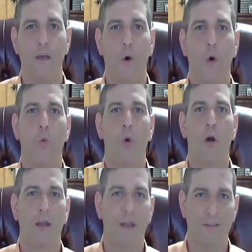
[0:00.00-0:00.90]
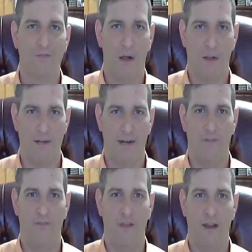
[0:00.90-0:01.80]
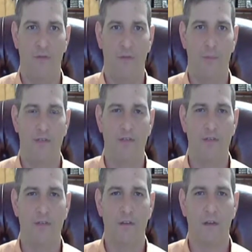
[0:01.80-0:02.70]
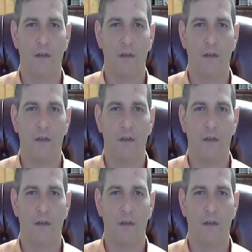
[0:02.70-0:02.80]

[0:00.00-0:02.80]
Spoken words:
or we're involuntary philanthropists.